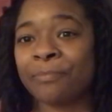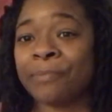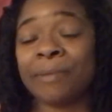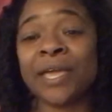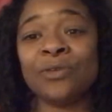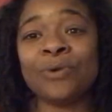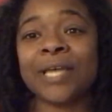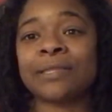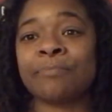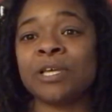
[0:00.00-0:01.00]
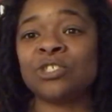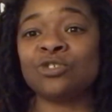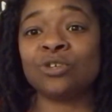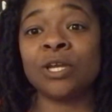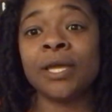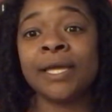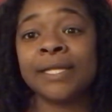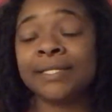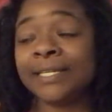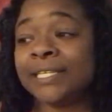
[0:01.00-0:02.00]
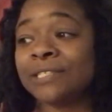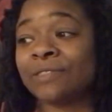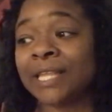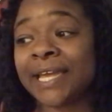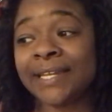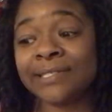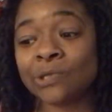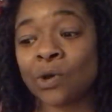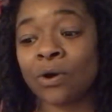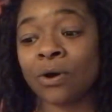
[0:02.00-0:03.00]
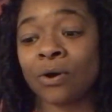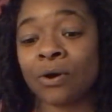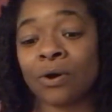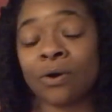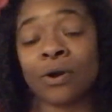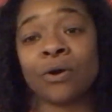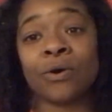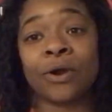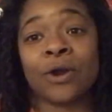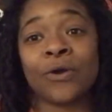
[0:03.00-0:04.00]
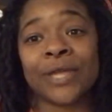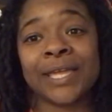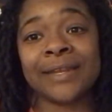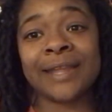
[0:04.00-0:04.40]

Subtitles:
But man, you got to make sure these ladies are getting